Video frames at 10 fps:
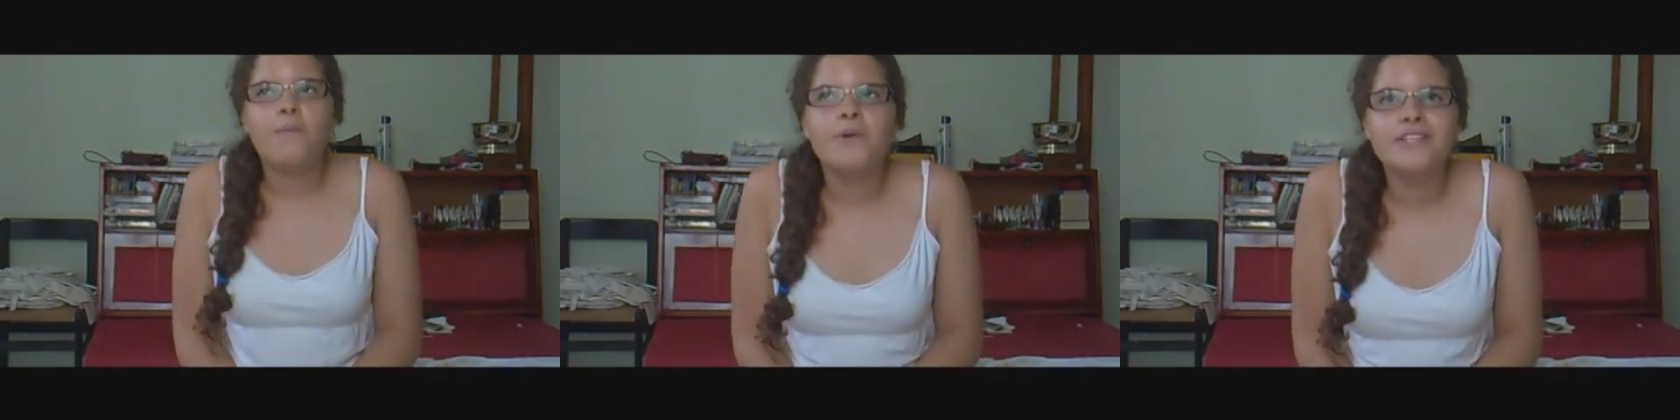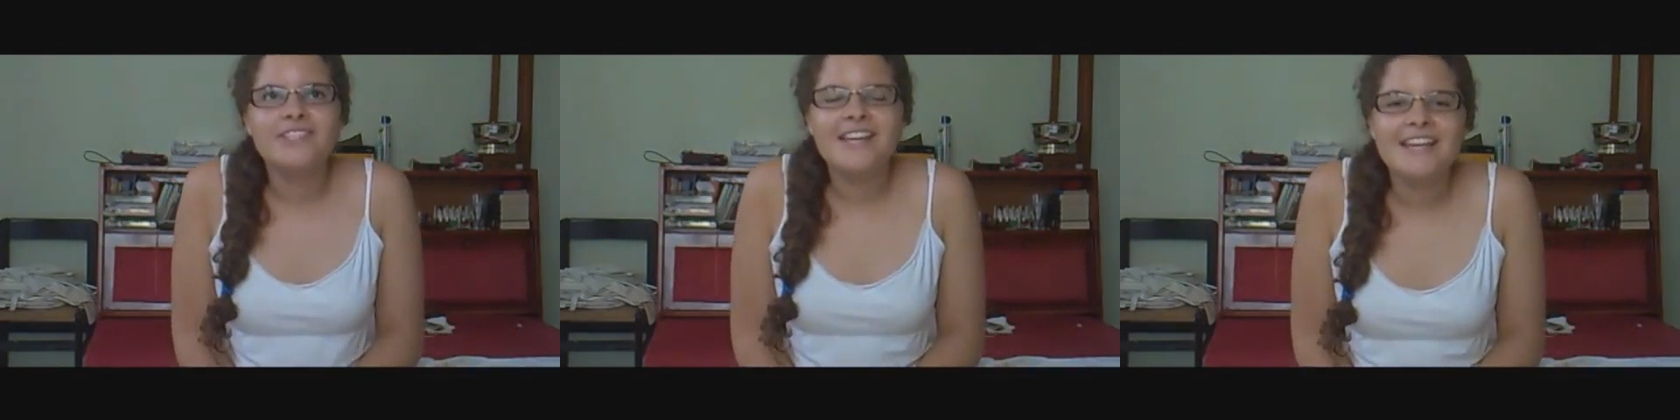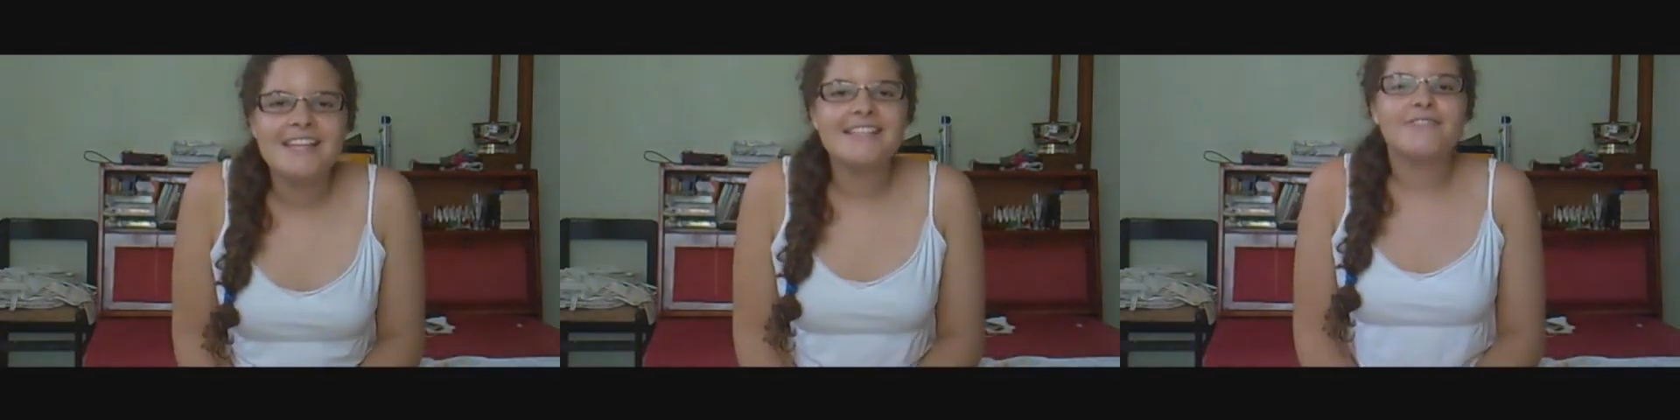which
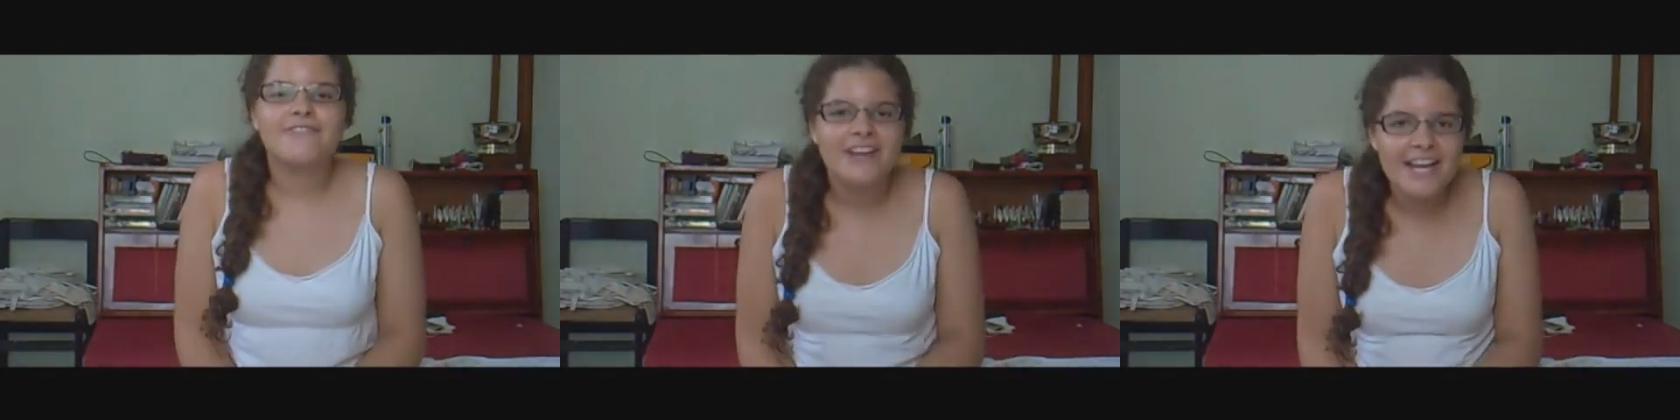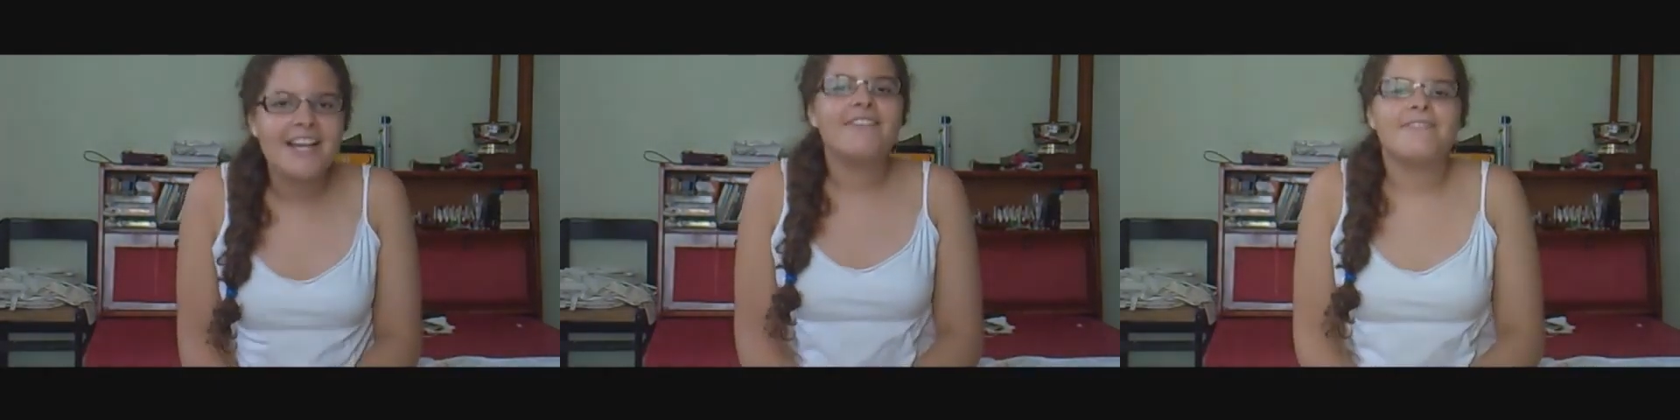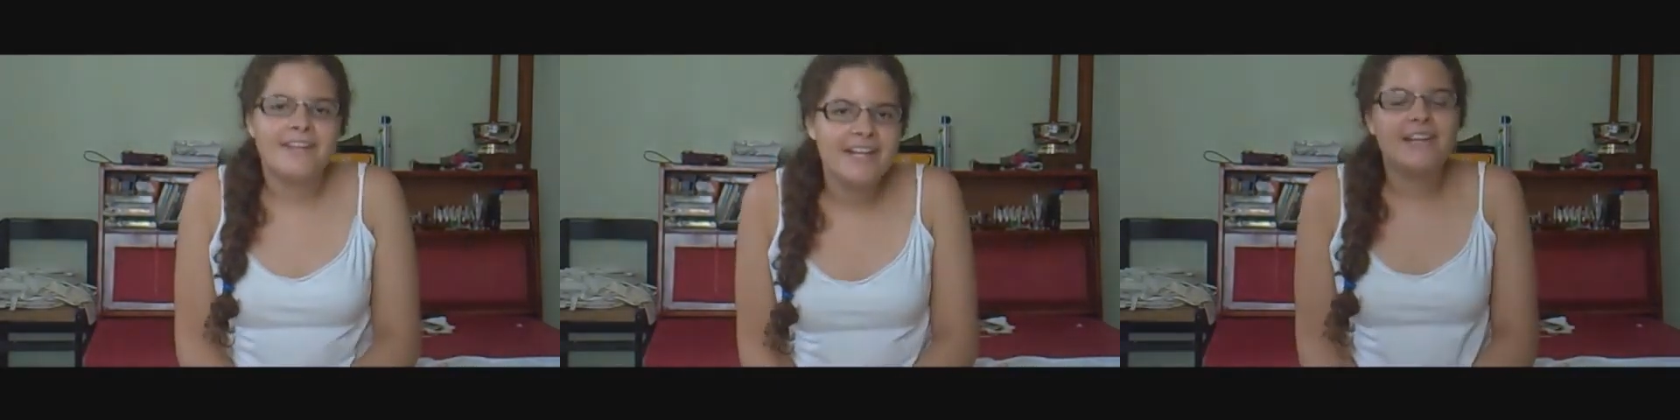is really,
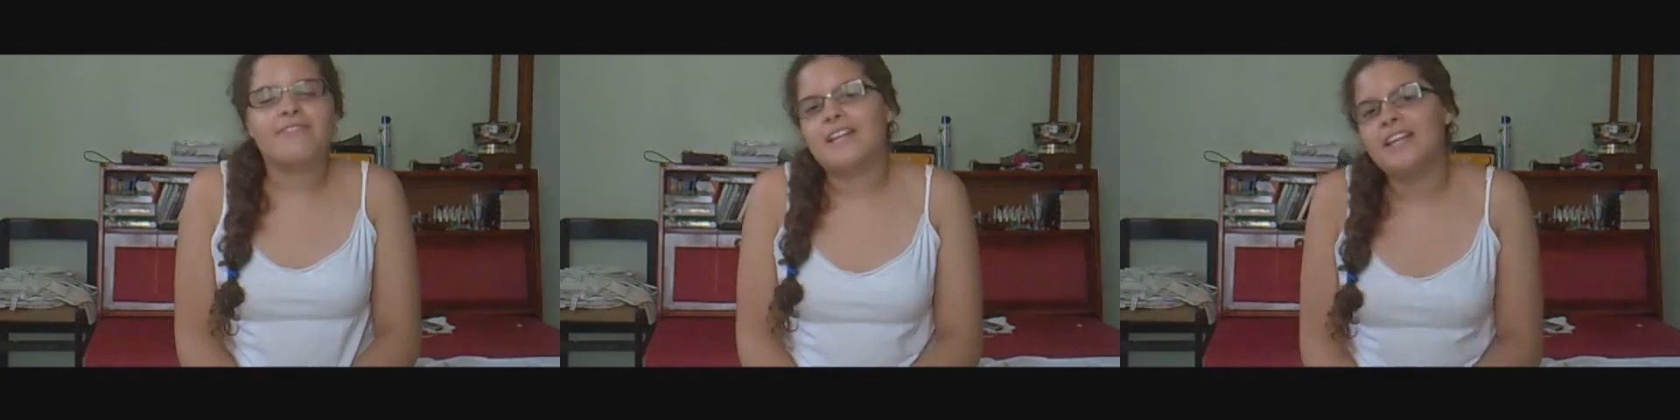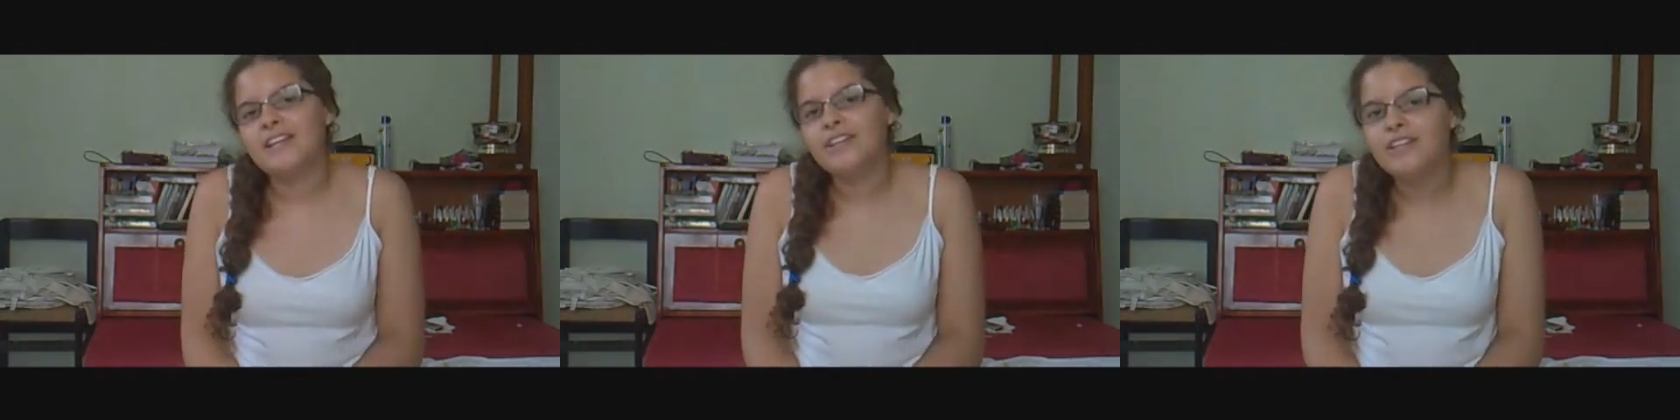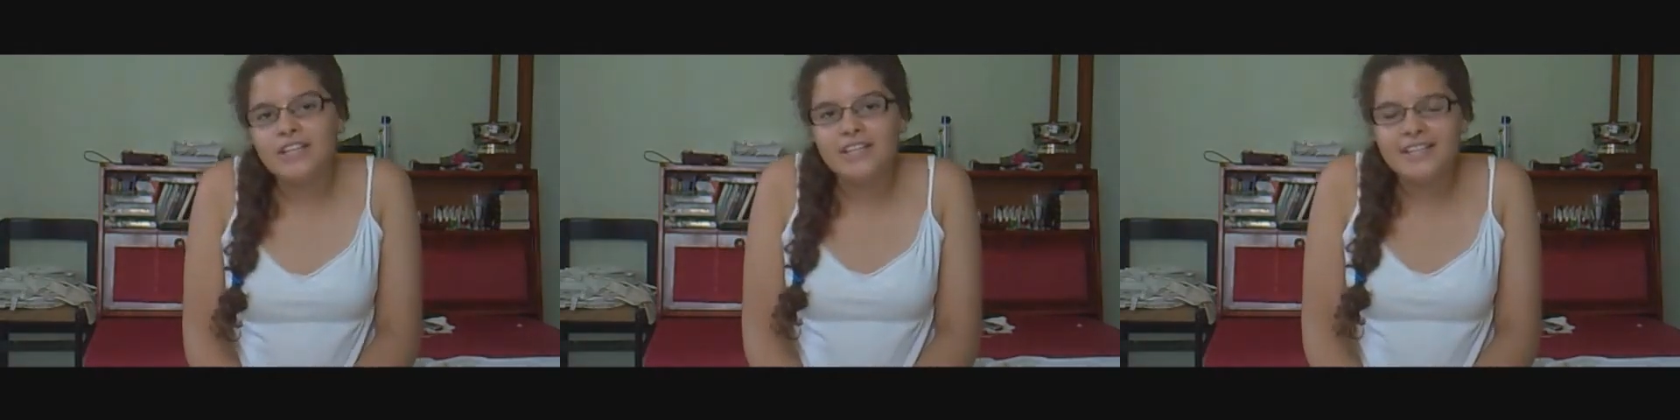really, really
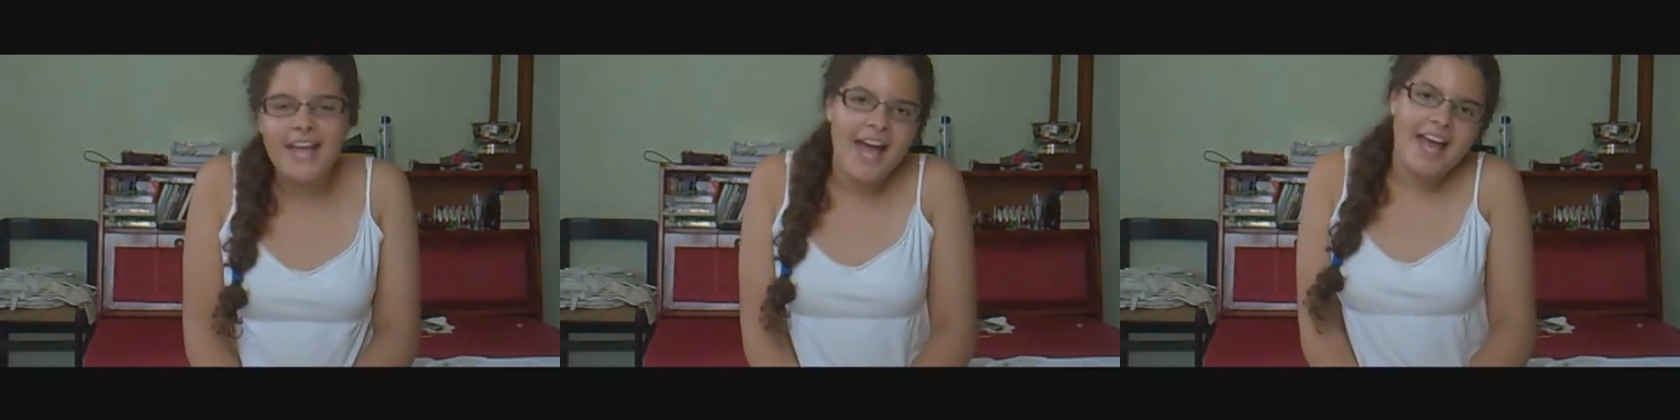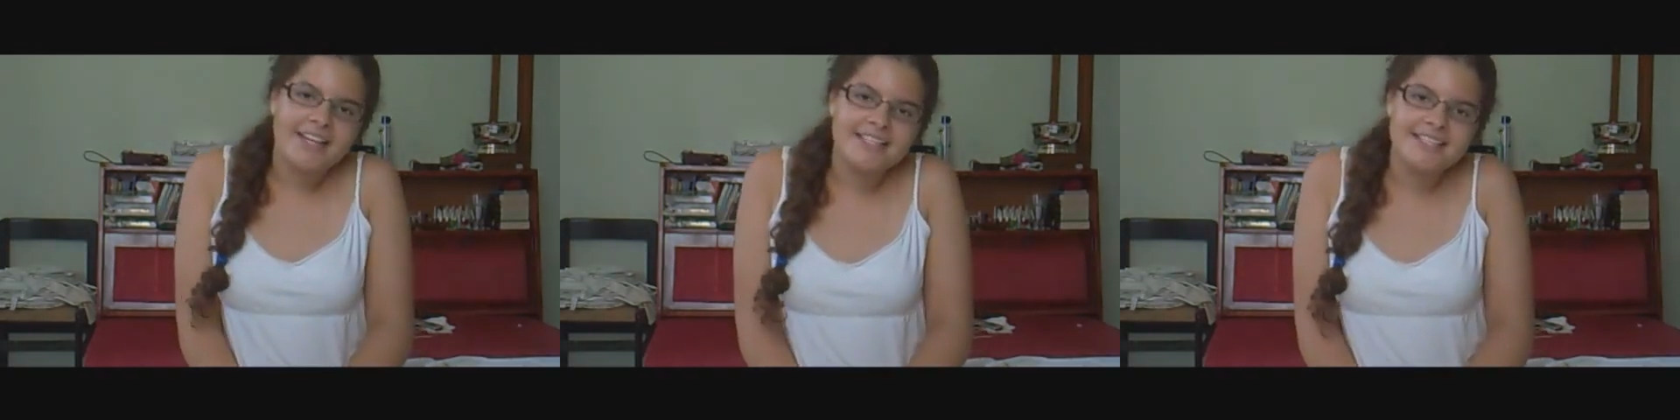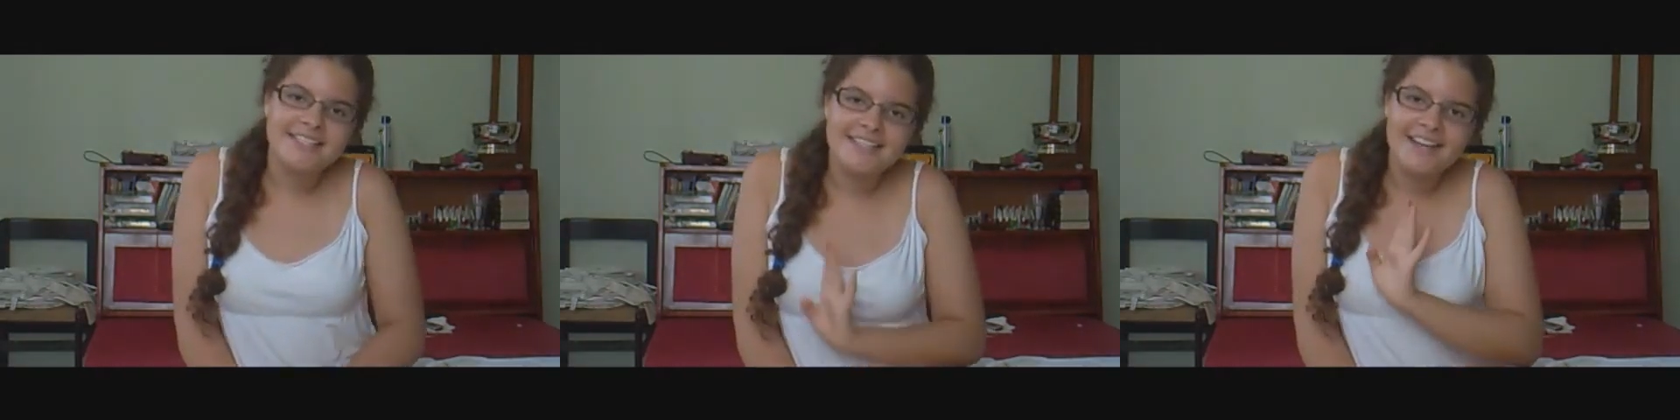good.
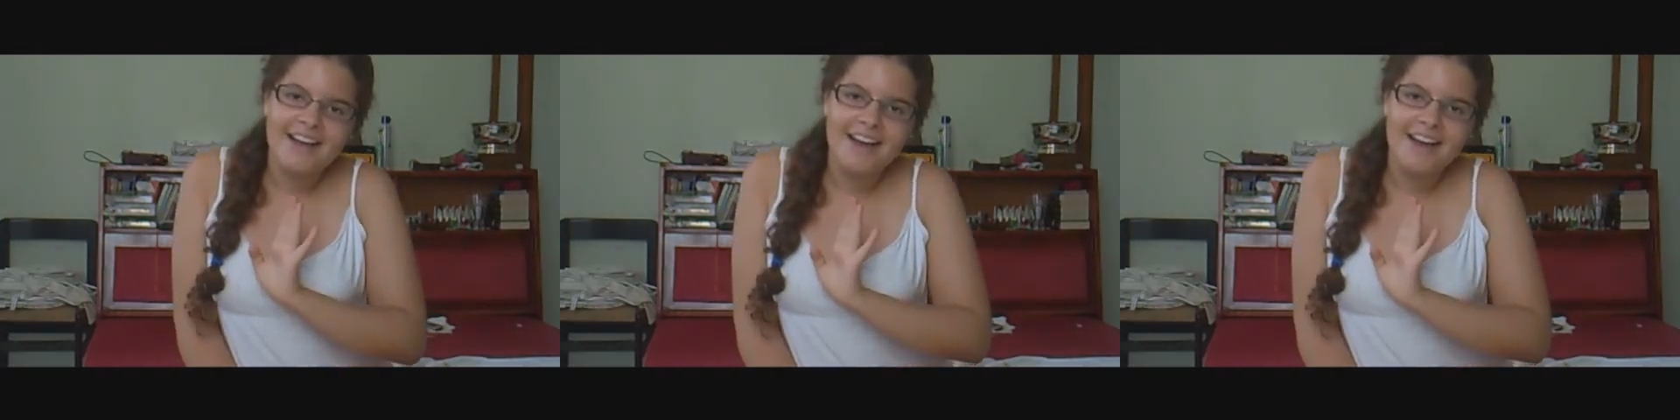And